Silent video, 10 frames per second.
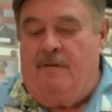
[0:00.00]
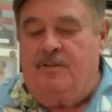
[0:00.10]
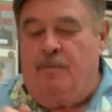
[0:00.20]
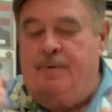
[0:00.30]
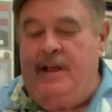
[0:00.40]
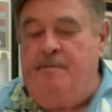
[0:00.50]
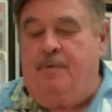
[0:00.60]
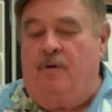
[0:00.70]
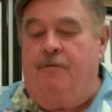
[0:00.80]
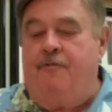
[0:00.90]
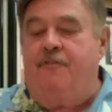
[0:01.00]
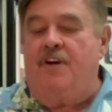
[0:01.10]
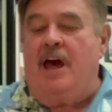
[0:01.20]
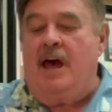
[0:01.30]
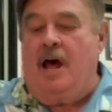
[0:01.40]
the people
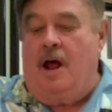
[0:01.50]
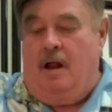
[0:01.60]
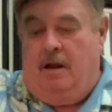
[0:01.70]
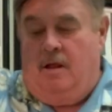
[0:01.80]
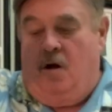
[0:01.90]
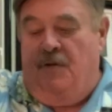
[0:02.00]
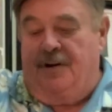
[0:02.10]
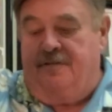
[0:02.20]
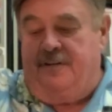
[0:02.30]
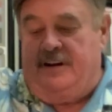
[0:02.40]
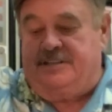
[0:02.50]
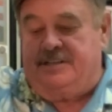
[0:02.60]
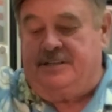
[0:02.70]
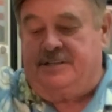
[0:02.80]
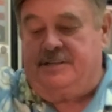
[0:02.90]
fell on their
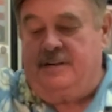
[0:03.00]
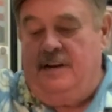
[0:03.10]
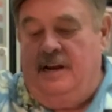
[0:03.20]
faces